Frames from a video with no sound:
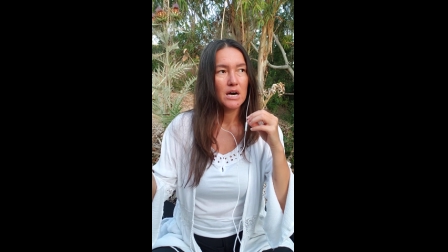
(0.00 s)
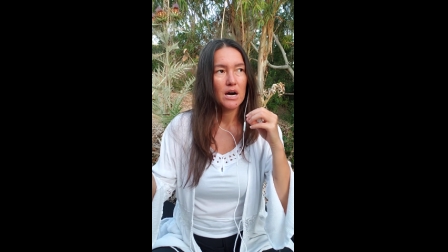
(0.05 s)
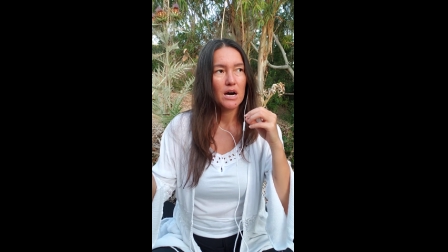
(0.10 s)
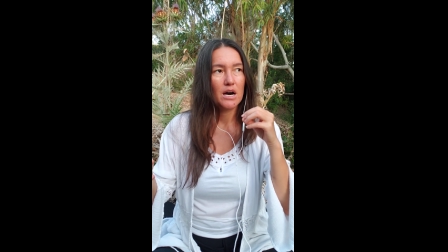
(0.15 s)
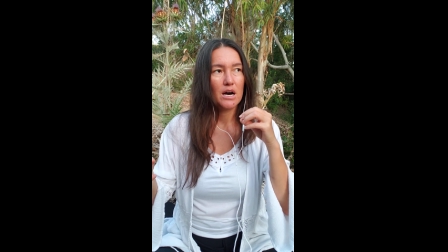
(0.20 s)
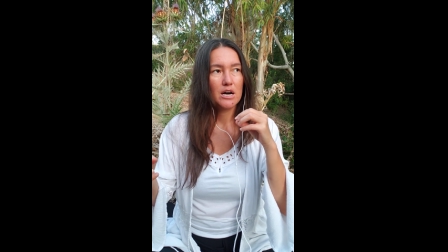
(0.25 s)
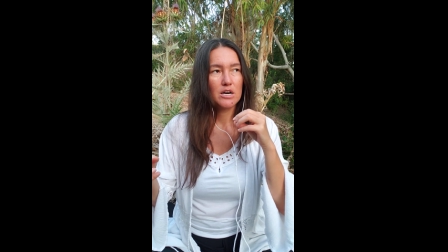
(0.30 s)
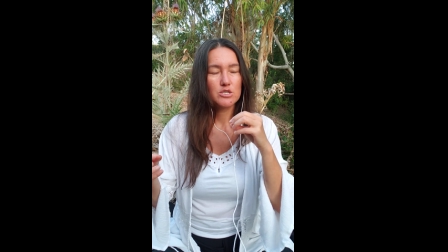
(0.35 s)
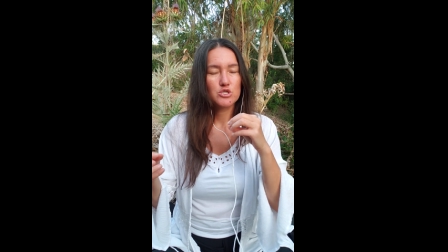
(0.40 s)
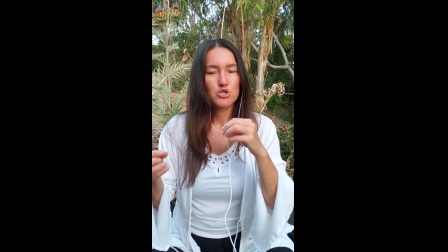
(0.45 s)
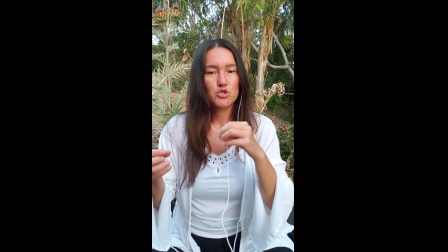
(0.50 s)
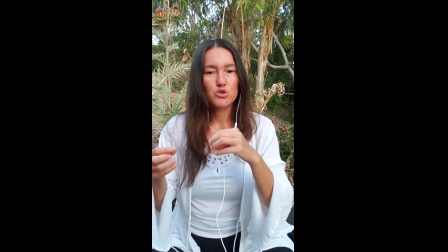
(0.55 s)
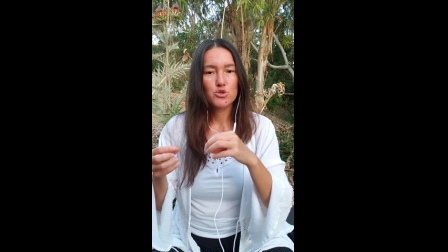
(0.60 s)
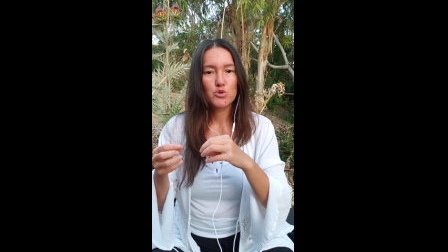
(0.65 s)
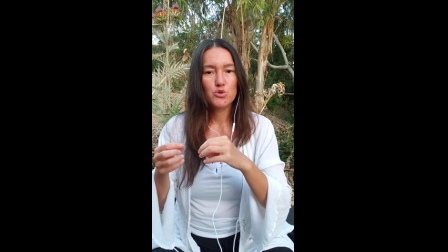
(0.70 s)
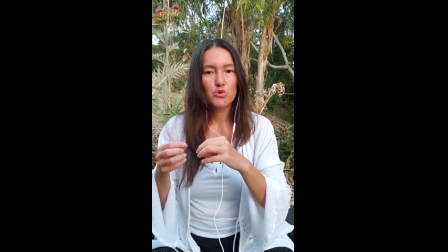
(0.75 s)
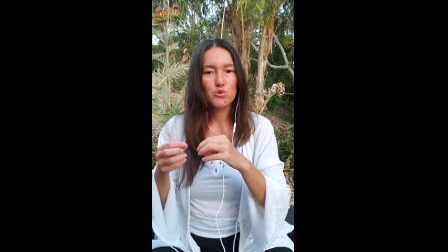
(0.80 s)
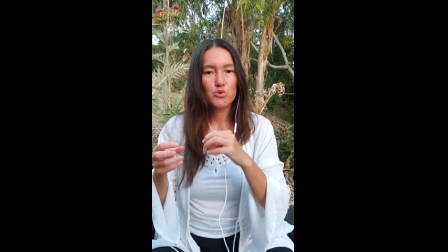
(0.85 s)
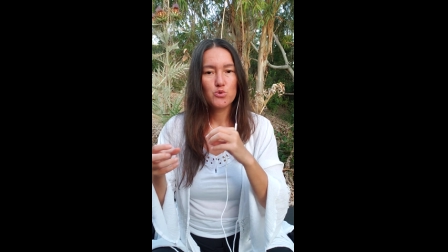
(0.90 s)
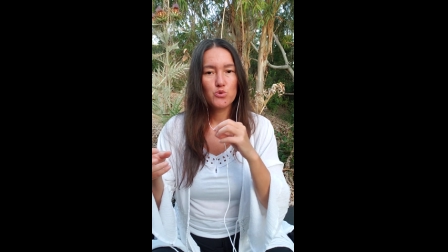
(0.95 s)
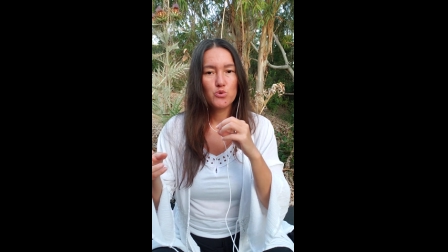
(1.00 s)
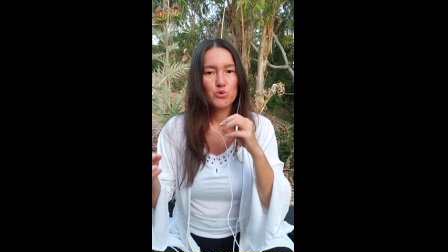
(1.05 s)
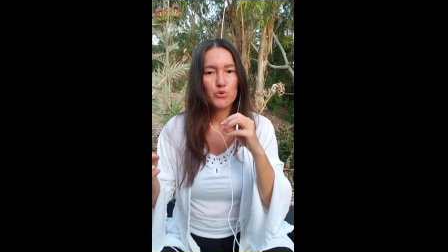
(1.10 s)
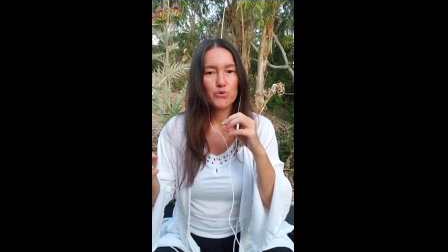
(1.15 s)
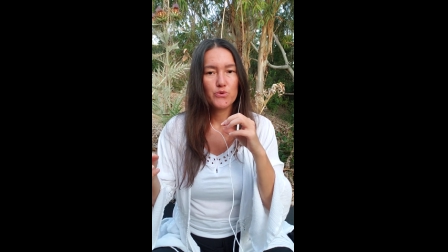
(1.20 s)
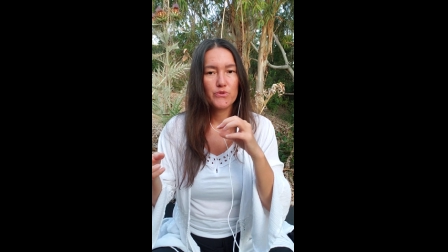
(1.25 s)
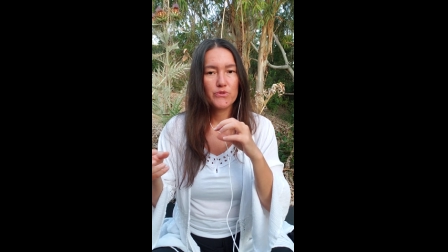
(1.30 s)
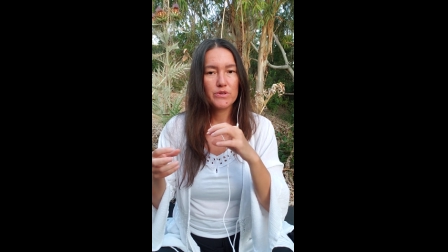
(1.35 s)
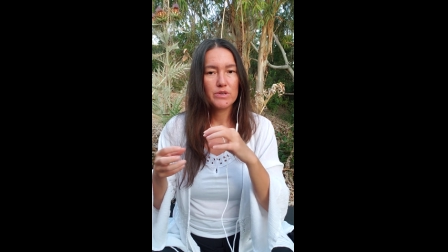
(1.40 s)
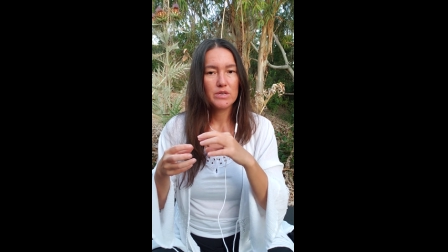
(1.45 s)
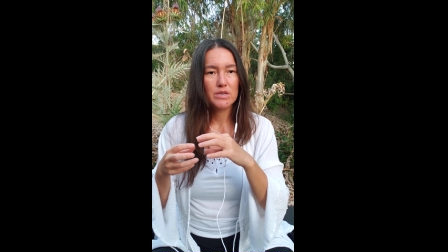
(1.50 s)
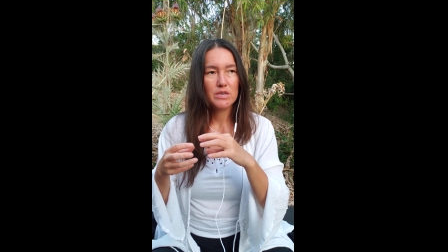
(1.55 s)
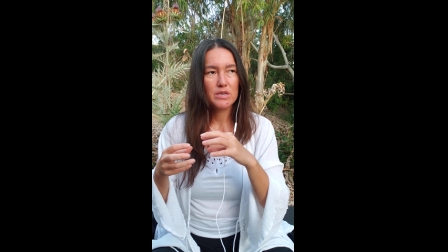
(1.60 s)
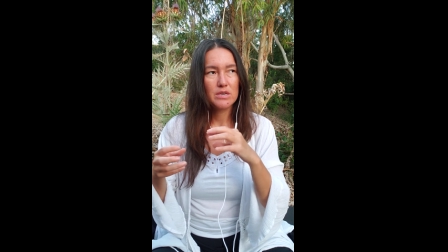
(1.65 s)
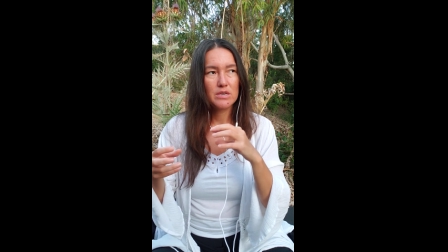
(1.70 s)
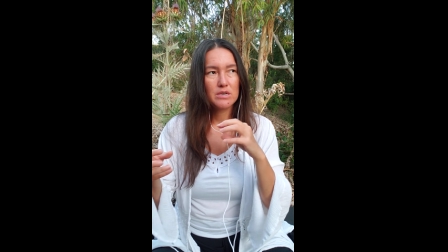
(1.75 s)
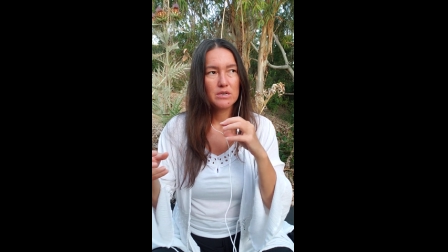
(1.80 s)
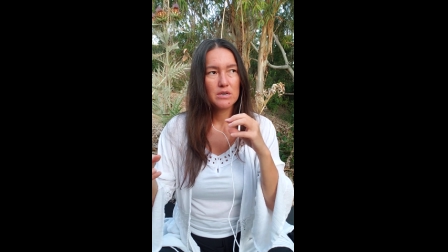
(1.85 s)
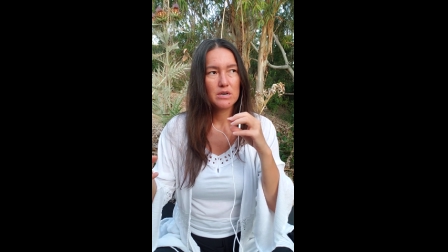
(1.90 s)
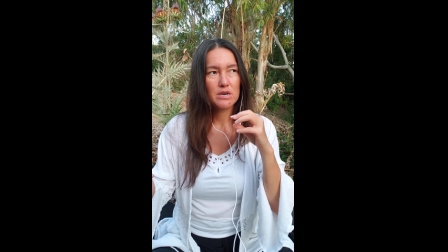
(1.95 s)
to
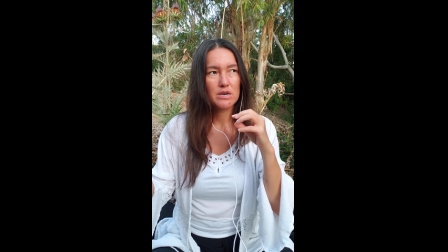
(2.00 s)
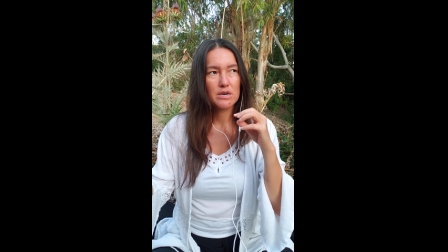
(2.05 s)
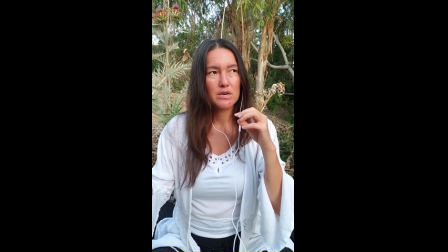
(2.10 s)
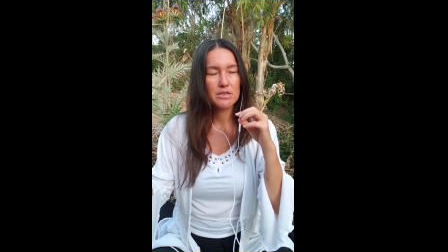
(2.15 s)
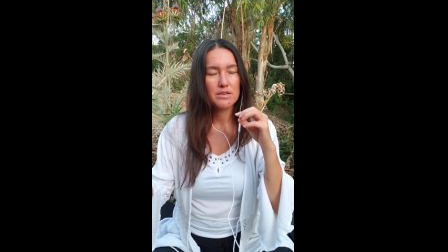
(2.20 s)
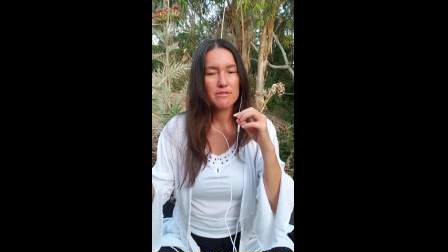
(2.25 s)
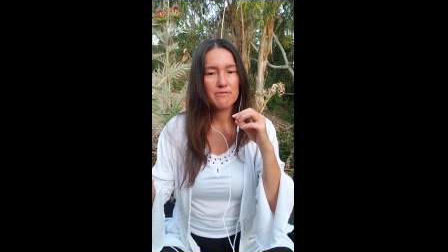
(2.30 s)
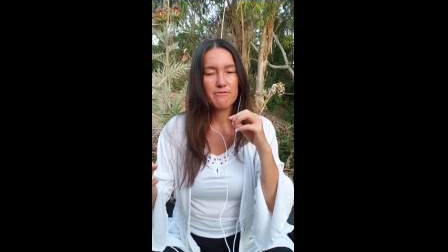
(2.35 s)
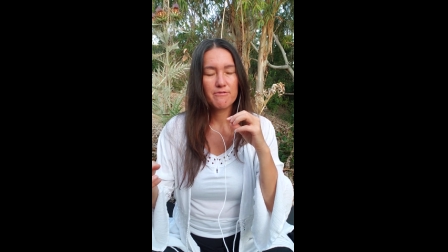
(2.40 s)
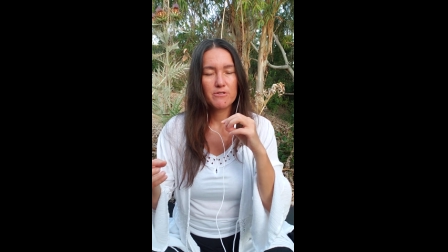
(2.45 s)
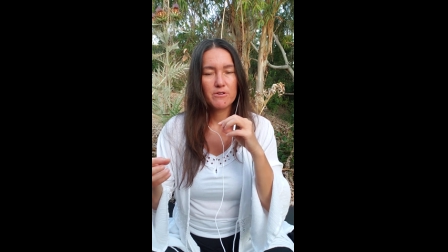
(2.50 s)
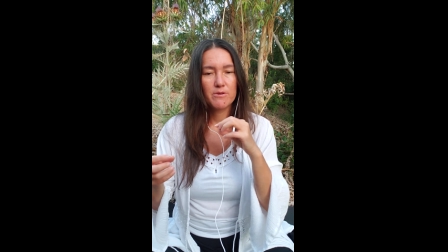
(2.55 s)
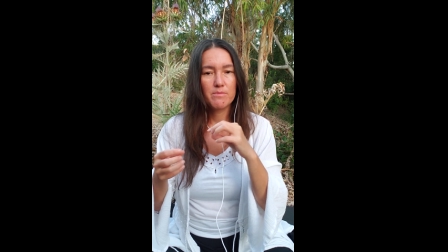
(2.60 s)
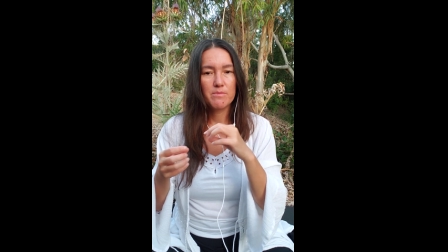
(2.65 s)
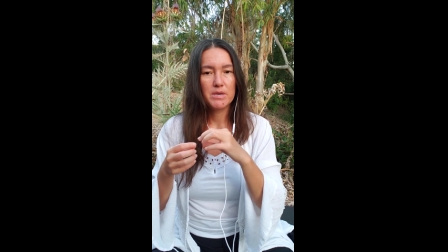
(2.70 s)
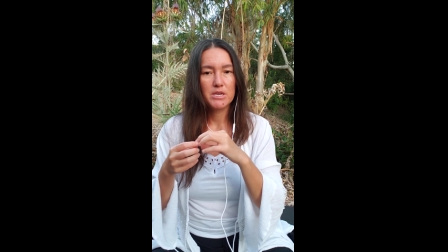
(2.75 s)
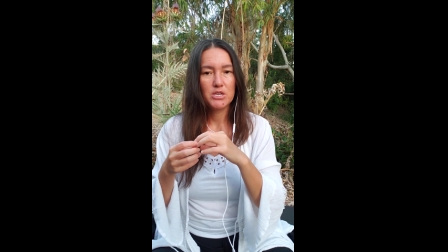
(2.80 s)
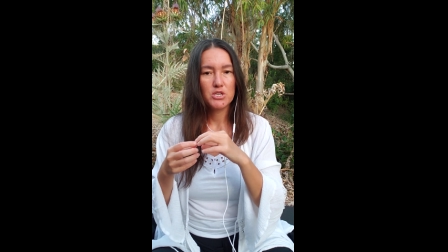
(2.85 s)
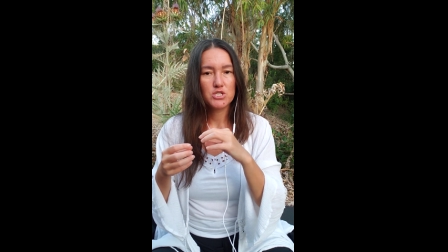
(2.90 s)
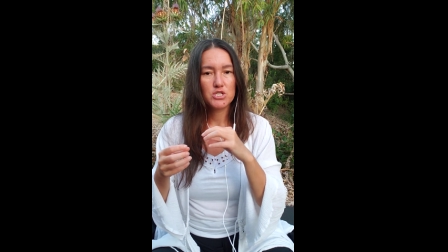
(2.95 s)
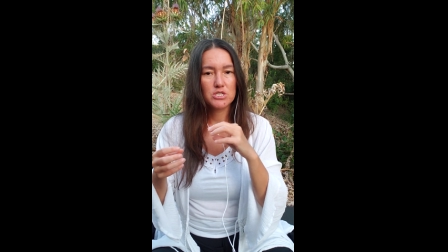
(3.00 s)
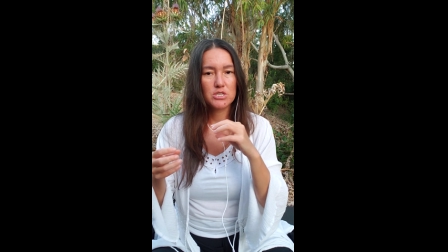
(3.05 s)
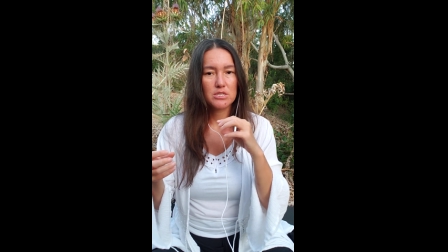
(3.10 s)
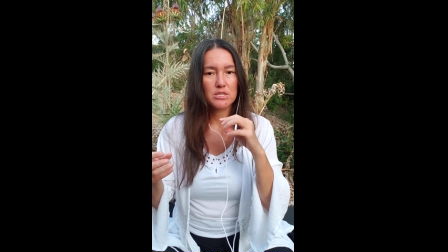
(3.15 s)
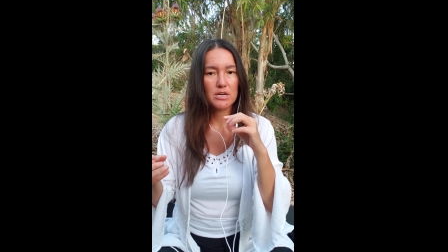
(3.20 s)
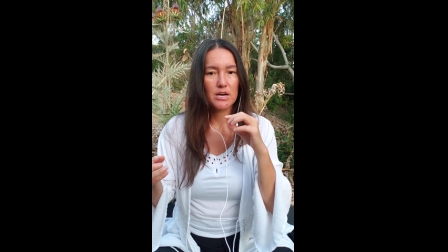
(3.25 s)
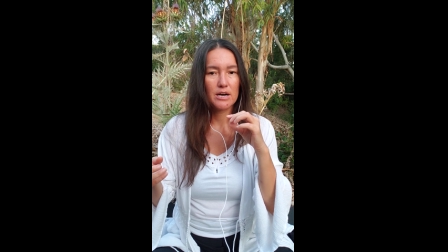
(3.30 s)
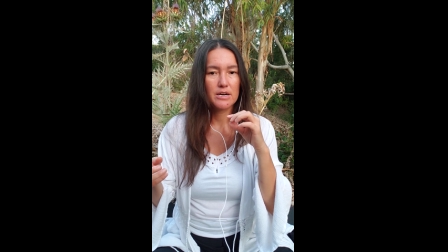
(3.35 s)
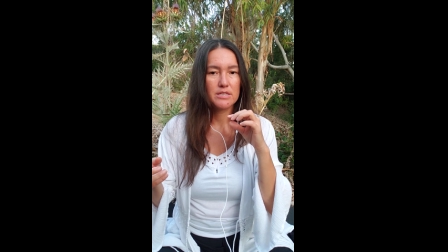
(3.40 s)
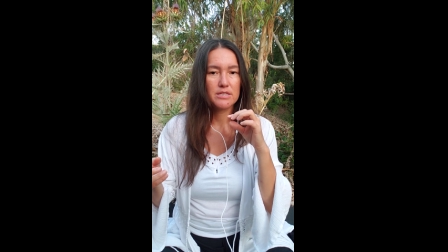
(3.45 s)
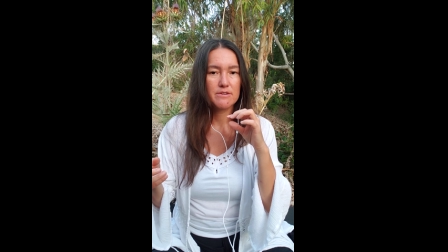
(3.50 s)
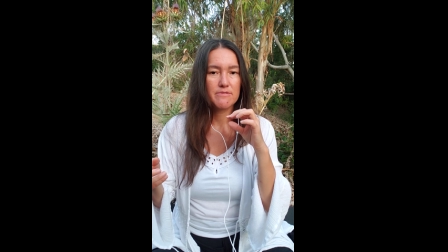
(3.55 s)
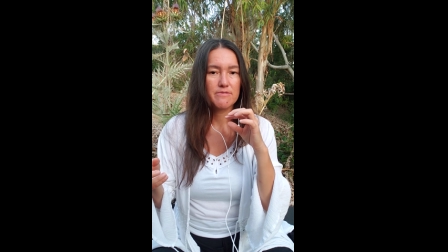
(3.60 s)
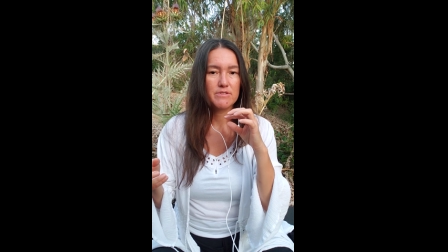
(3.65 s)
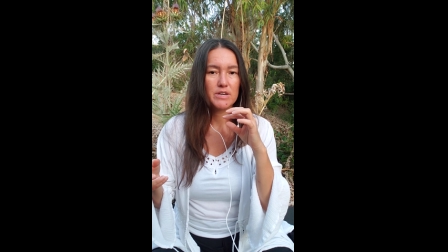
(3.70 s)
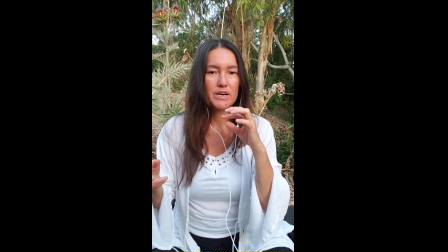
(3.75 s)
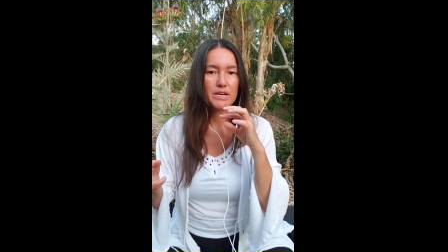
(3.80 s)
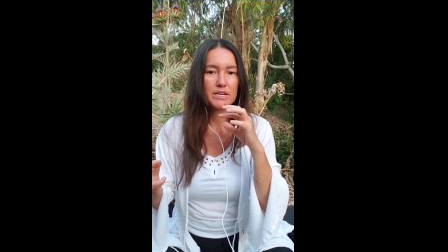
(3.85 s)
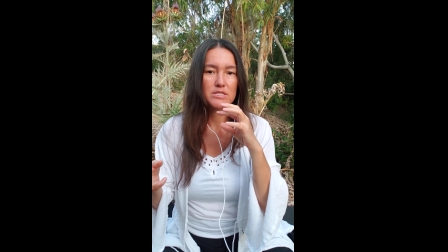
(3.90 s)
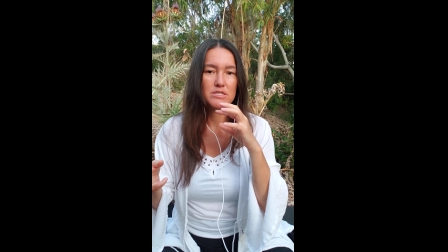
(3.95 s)
the information, kind of
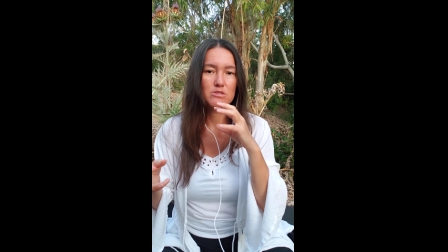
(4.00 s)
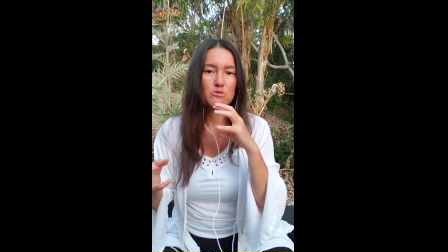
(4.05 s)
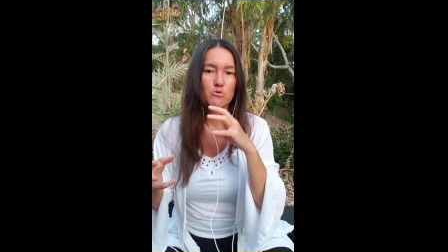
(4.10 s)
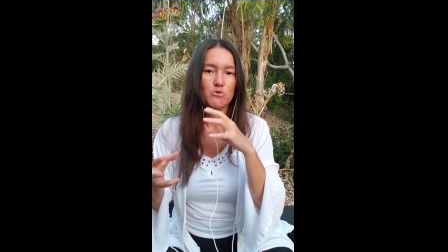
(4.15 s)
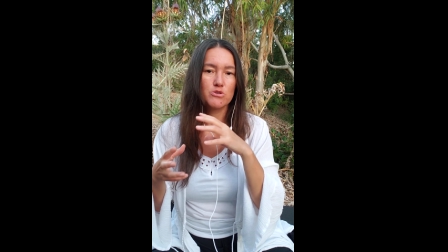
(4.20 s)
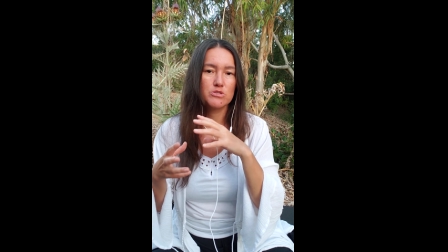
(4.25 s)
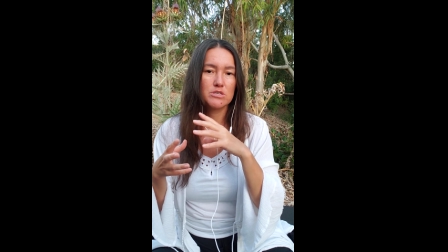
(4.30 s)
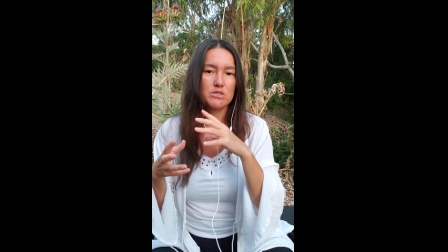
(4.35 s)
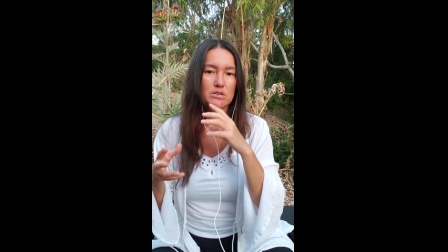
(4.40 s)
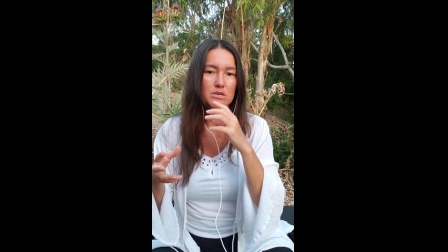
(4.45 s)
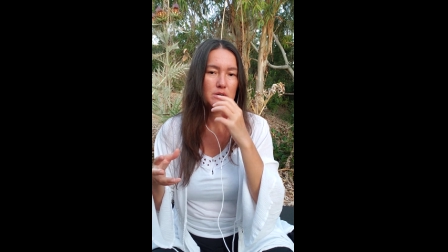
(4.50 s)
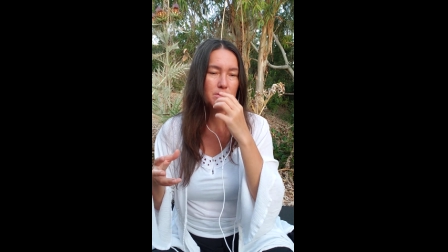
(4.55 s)
like not